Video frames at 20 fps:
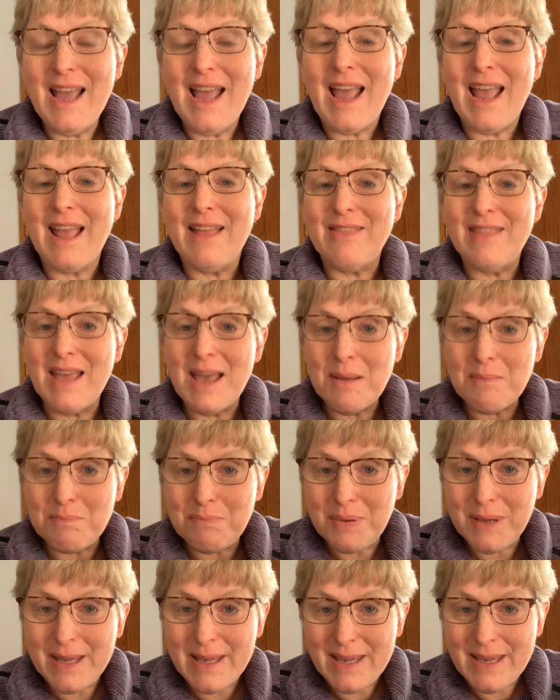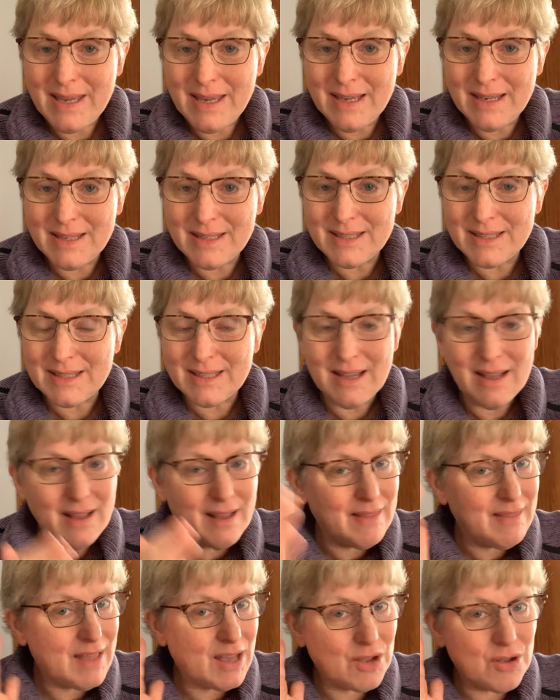and that peace
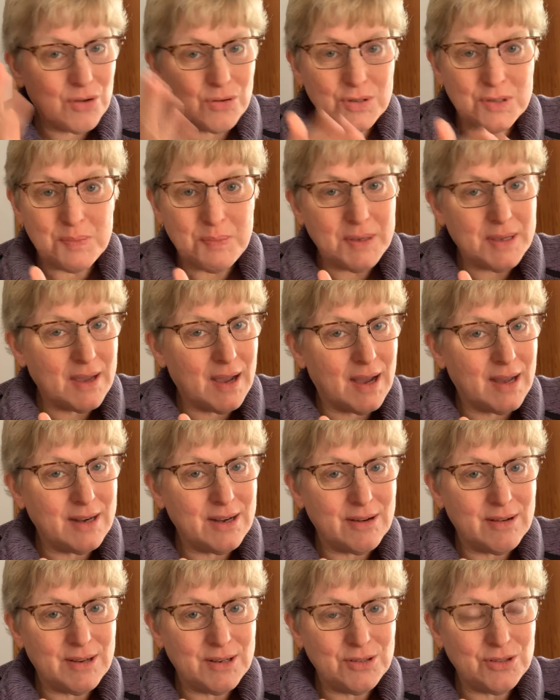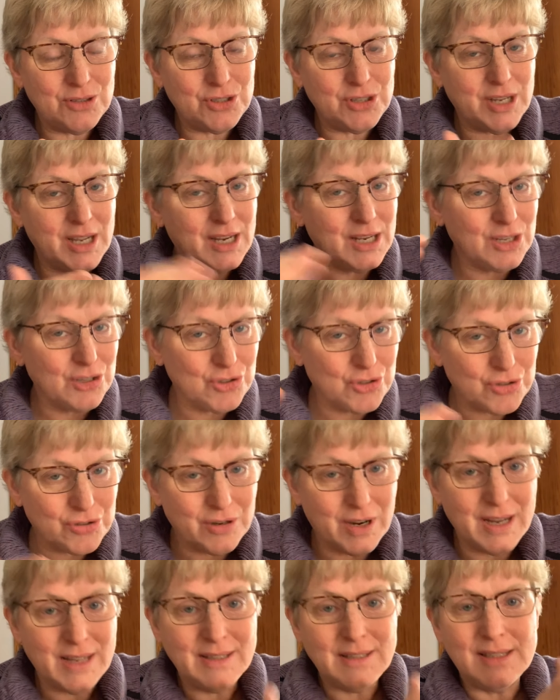that goes beyond our understanding,
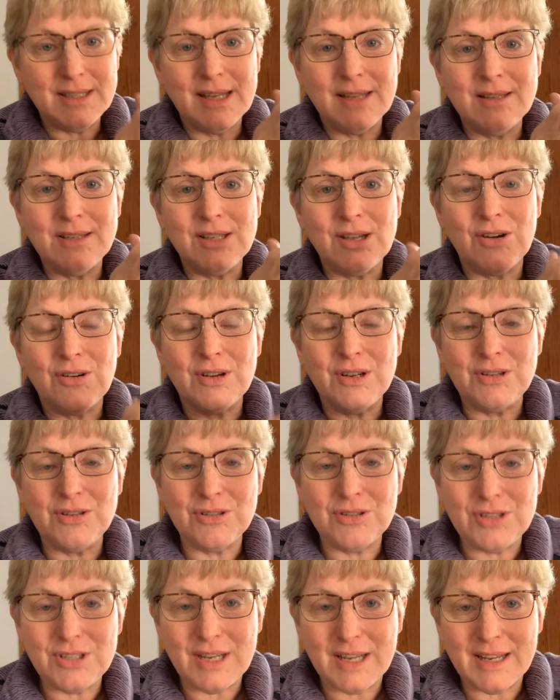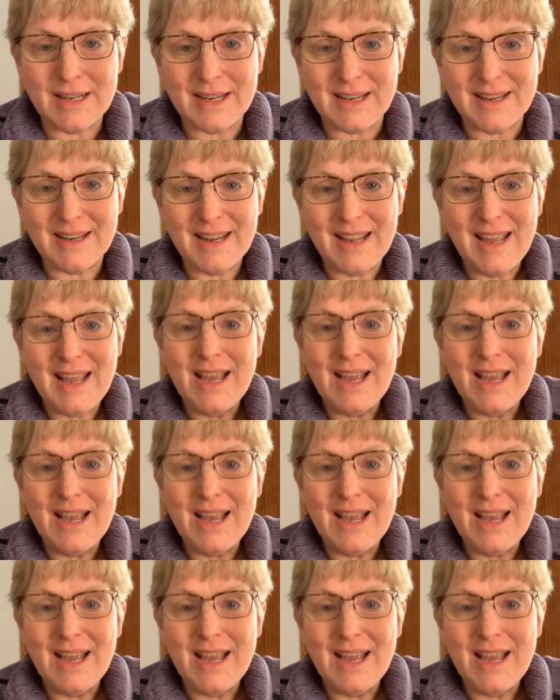transcends our understanding,